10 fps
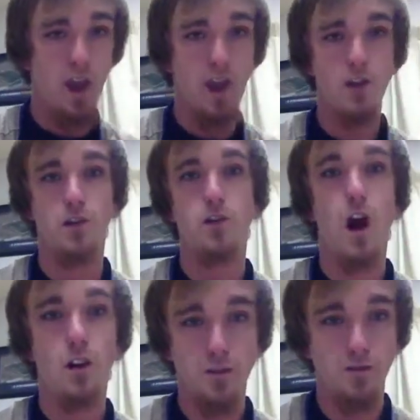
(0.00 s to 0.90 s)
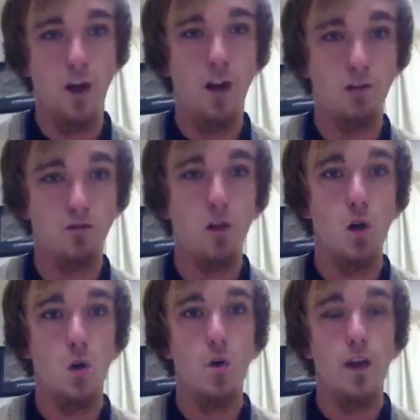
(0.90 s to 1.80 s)
in your knowledge of God,
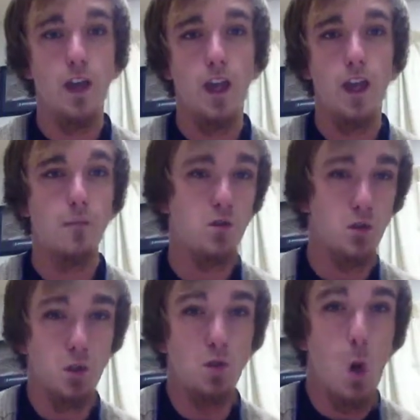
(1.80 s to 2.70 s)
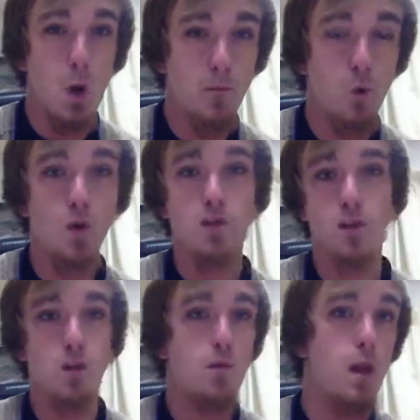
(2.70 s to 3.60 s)
grow in Him so that you know Him more, so that
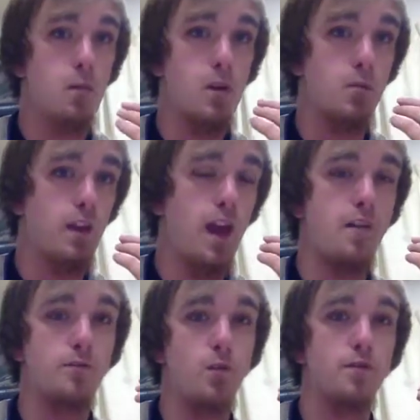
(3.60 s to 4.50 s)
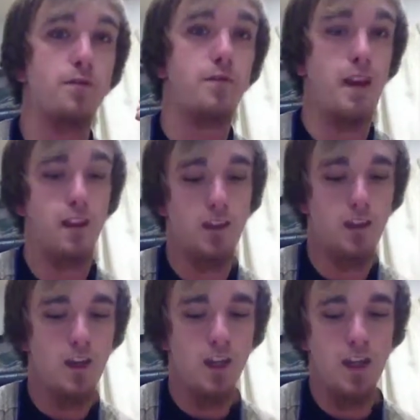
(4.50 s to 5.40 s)
you may be able to have more faith
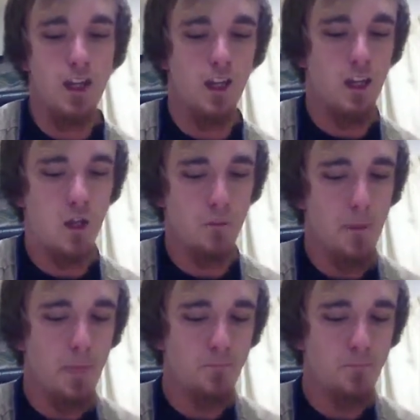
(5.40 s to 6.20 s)
in Him.